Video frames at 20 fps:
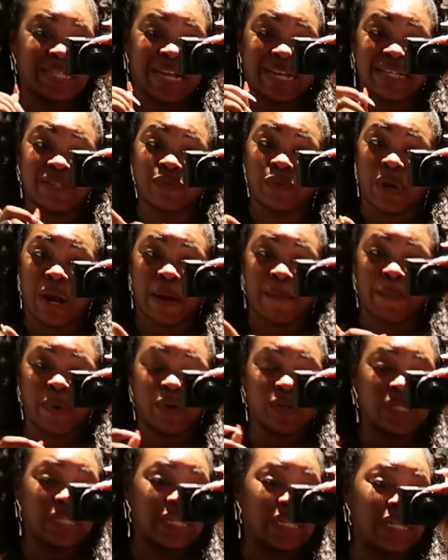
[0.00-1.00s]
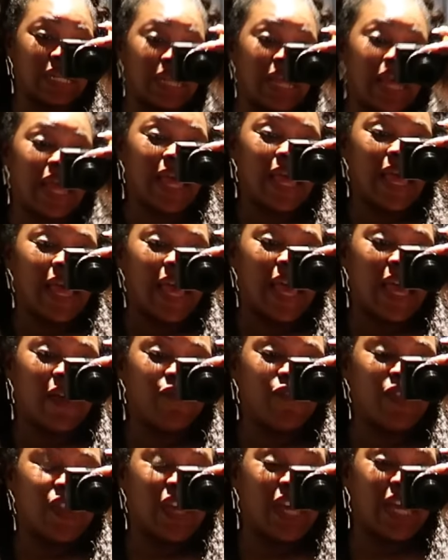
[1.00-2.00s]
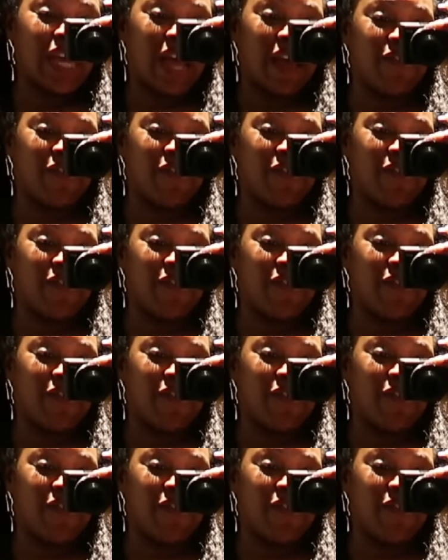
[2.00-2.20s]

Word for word: that's where I'm posting everything.